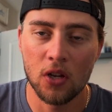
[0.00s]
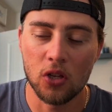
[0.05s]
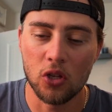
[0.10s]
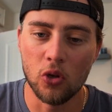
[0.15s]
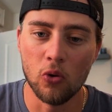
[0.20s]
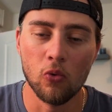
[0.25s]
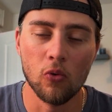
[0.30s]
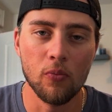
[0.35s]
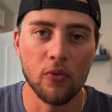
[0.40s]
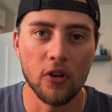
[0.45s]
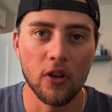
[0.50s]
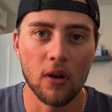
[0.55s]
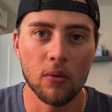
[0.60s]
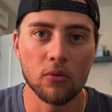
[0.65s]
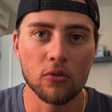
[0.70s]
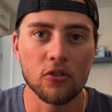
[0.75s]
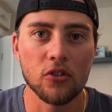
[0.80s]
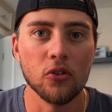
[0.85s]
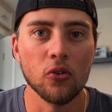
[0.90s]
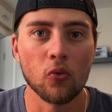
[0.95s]
you will be
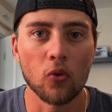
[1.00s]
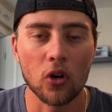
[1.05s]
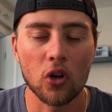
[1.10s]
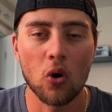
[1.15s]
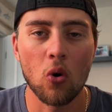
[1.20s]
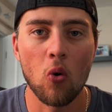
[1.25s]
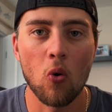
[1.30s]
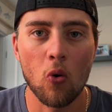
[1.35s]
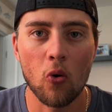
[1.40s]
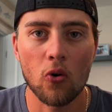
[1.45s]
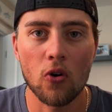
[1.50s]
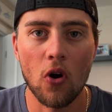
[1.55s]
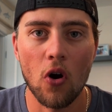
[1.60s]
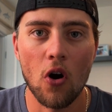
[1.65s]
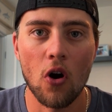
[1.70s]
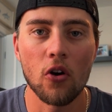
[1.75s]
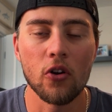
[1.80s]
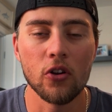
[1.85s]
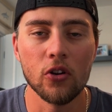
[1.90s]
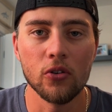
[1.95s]
able to record
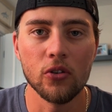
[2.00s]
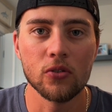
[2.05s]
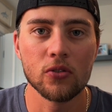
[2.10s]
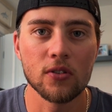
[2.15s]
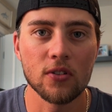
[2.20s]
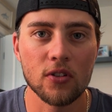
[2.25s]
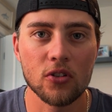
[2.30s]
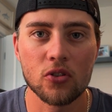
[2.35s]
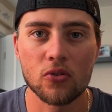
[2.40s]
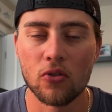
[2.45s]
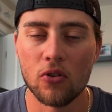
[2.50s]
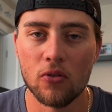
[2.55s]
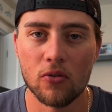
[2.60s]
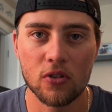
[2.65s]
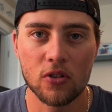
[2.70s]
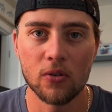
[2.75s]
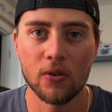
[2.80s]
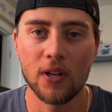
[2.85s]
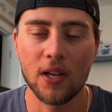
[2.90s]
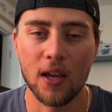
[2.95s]
audio using this drone,
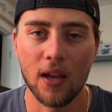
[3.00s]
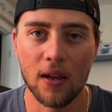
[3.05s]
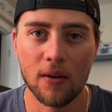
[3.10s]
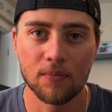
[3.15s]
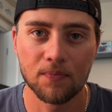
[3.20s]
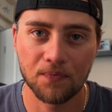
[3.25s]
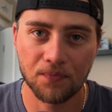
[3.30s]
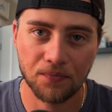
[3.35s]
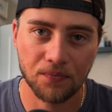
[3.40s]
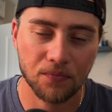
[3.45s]
so it can